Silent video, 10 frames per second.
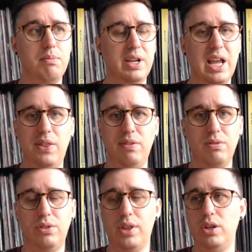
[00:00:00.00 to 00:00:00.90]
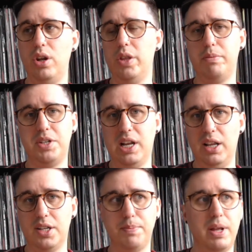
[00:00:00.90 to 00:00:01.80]
Again, none of them particularly
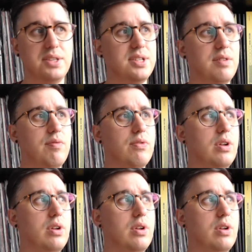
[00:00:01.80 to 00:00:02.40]
expensive.